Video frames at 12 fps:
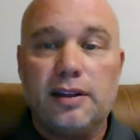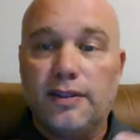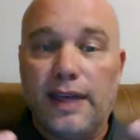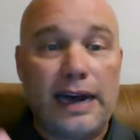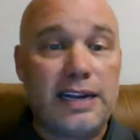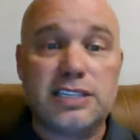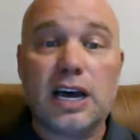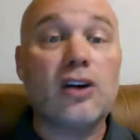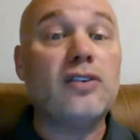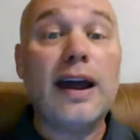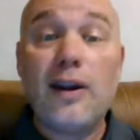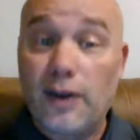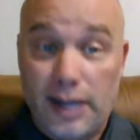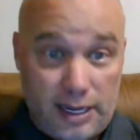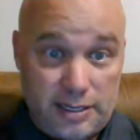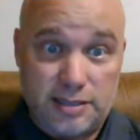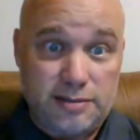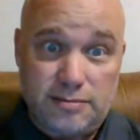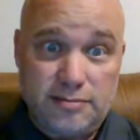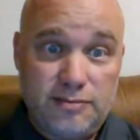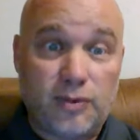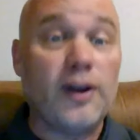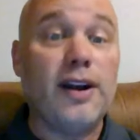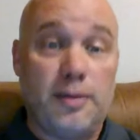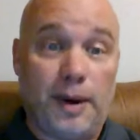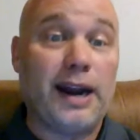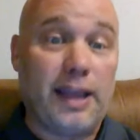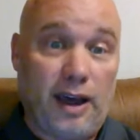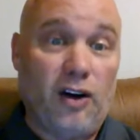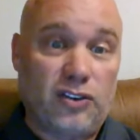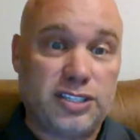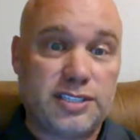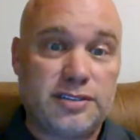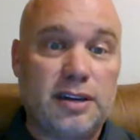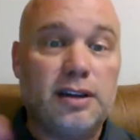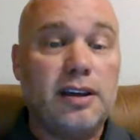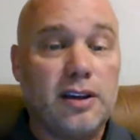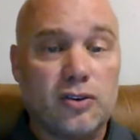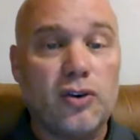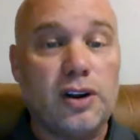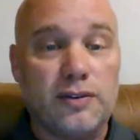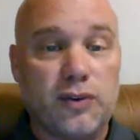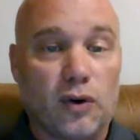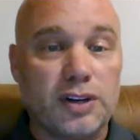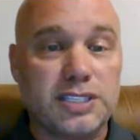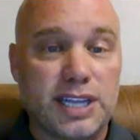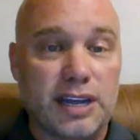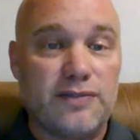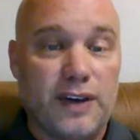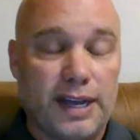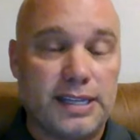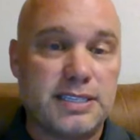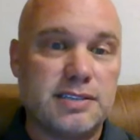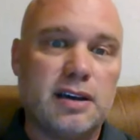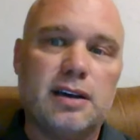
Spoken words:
That is hilarious for anybody else, including Florida State fans.